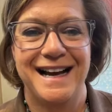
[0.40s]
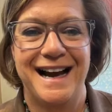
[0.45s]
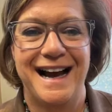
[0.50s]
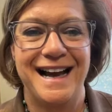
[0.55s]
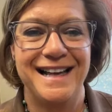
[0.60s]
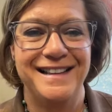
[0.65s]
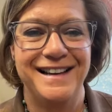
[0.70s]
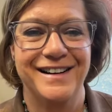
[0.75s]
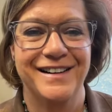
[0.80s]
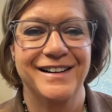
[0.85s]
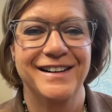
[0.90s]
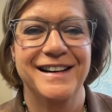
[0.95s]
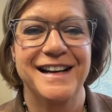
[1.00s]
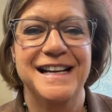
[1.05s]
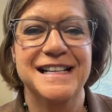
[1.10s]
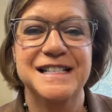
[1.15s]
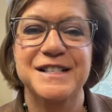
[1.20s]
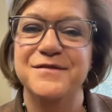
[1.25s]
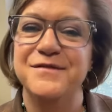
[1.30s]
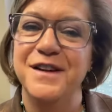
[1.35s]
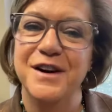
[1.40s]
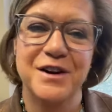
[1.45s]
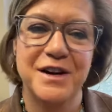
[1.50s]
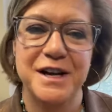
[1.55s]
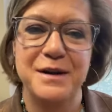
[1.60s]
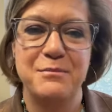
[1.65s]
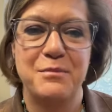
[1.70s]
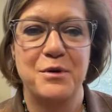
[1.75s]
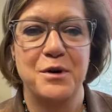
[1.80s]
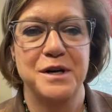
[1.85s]
Hi there. It's
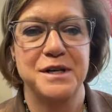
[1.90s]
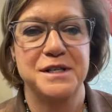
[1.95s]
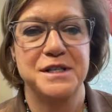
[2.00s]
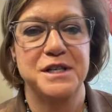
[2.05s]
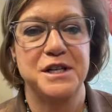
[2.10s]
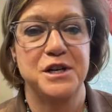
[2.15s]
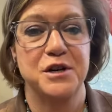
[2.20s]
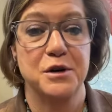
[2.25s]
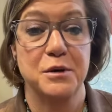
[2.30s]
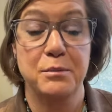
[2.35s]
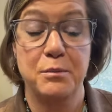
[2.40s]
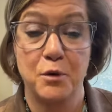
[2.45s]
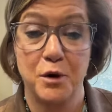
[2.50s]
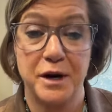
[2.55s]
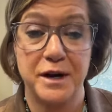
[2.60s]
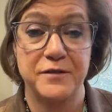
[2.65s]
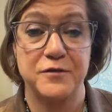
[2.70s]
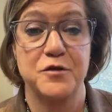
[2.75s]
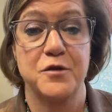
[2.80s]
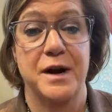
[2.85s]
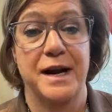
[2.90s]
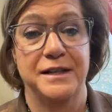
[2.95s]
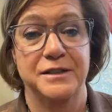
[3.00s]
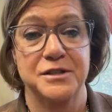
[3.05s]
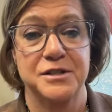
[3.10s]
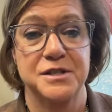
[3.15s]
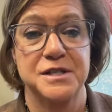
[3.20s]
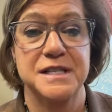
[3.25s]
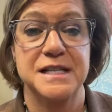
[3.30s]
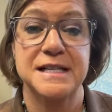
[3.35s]
very important to your board of
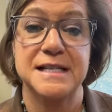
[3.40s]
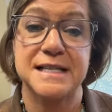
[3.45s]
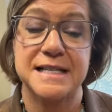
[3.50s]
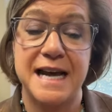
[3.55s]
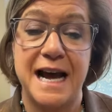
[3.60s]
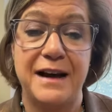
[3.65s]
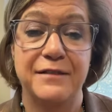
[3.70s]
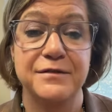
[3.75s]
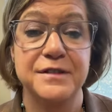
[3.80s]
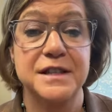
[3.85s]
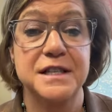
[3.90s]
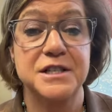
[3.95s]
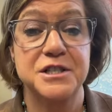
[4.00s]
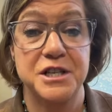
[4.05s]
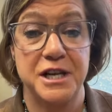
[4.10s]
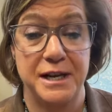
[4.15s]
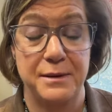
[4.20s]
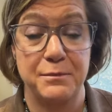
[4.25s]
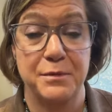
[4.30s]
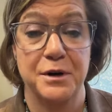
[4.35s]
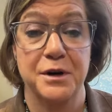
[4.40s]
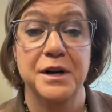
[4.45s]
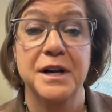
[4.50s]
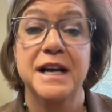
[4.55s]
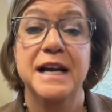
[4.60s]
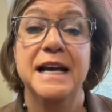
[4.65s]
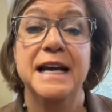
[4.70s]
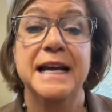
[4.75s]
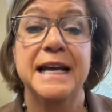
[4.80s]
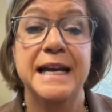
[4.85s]
directors that staff in the chamber
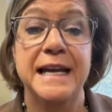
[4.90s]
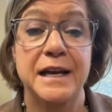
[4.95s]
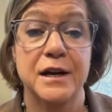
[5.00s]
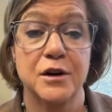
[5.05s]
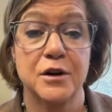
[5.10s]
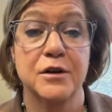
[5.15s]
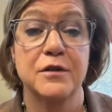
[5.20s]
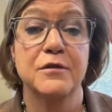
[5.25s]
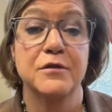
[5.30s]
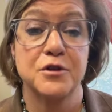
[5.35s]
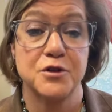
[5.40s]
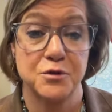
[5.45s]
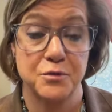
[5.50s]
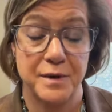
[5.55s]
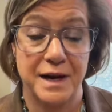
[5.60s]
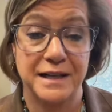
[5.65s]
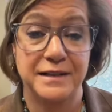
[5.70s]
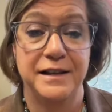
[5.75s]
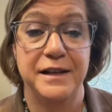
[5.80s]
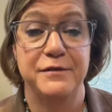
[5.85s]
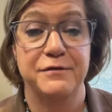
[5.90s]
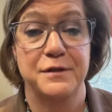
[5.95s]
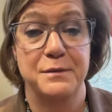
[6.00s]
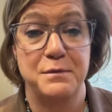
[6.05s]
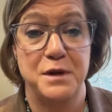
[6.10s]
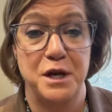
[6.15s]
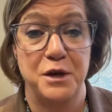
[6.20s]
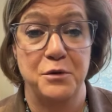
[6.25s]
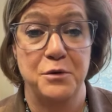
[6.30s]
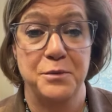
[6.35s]
hear directly
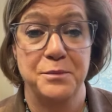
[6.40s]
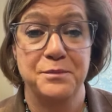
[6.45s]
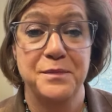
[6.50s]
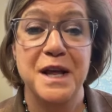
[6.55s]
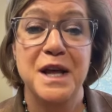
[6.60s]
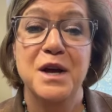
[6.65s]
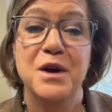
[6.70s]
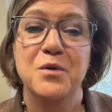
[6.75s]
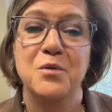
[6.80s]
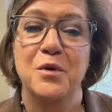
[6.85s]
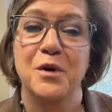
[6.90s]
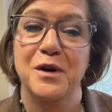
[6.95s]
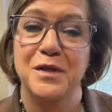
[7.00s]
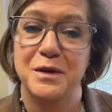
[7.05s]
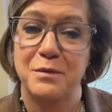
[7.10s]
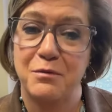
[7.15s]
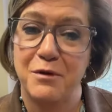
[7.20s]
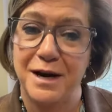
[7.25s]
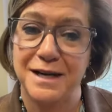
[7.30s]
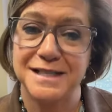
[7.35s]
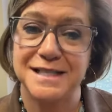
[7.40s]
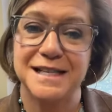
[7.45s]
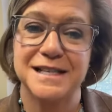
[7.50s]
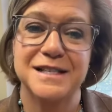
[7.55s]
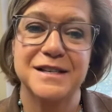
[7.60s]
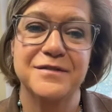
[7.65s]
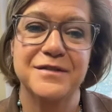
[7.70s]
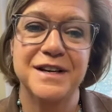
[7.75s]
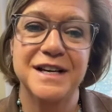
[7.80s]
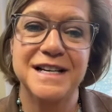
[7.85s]
from you. We're in the
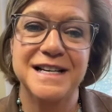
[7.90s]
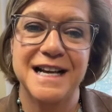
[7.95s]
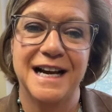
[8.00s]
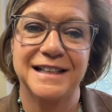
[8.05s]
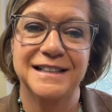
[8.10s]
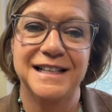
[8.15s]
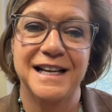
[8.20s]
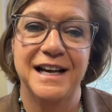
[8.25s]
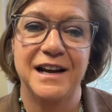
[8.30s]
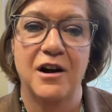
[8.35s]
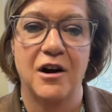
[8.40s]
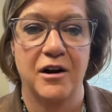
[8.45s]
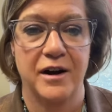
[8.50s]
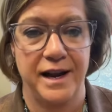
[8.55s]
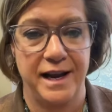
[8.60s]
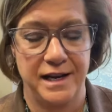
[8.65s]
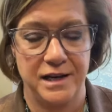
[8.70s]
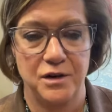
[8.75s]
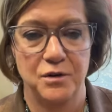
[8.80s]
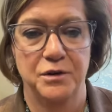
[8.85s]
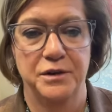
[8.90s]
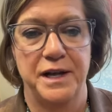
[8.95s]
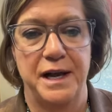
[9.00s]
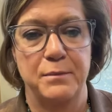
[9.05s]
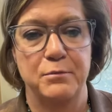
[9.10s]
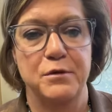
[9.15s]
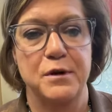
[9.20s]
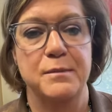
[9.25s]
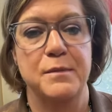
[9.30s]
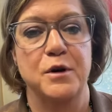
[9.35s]
process of conducting our annual
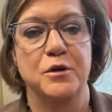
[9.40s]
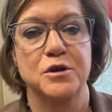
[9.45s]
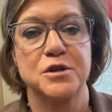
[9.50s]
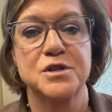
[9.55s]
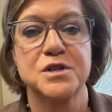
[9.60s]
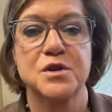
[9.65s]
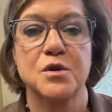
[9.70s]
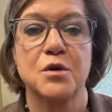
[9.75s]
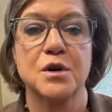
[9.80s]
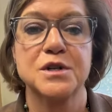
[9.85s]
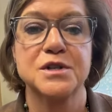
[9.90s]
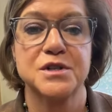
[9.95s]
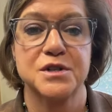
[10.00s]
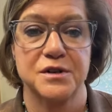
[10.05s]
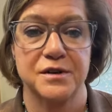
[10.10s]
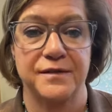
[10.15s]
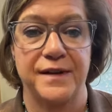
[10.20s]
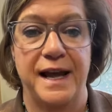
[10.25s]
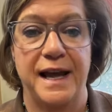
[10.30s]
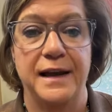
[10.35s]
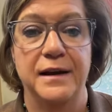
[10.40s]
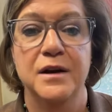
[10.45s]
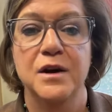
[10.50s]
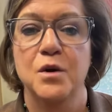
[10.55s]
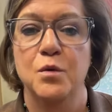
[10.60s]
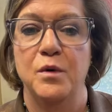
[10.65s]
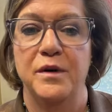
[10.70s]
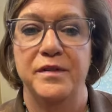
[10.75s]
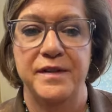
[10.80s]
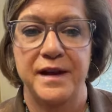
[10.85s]
Net Promoter Score survey
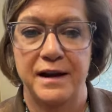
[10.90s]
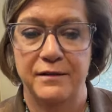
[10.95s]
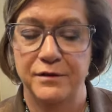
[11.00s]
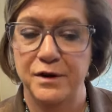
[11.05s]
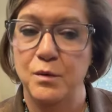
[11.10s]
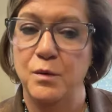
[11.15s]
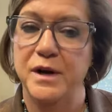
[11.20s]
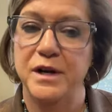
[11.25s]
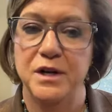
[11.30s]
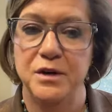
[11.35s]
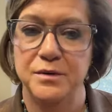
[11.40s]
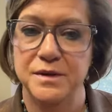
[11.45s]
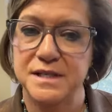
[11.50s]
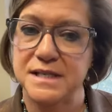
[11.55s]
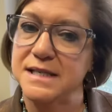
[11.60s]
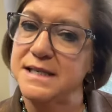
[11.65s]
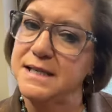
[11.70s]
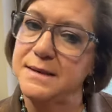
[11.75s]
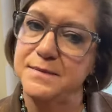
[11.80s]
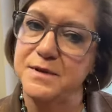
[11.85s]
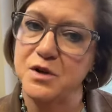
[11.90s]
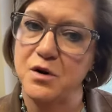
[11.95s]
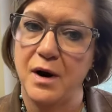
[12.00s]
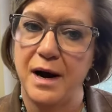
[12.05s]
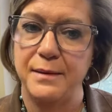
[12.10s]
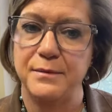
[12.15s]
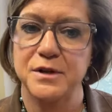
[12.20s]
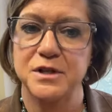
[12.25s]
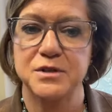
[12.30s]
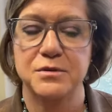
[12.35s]
with everyone who is a
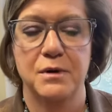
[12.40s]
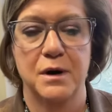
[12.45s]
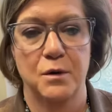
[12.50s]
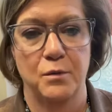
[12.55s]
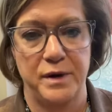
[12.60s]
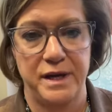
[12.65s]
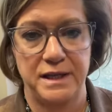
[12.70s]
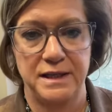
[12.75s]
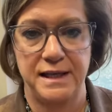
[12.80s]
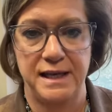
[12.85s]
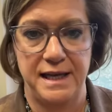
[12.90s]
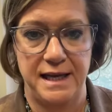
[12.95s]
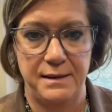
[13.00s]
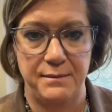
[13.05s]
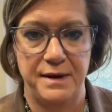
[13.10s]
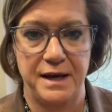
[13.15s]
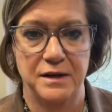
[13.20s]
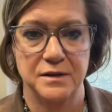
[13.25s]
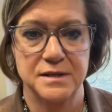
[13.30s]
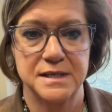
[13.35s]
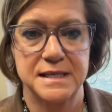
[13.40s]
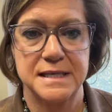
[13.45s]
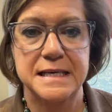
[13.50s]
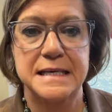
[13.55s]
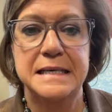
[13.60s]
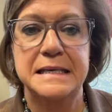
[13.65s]
subscriber to our weekly emails.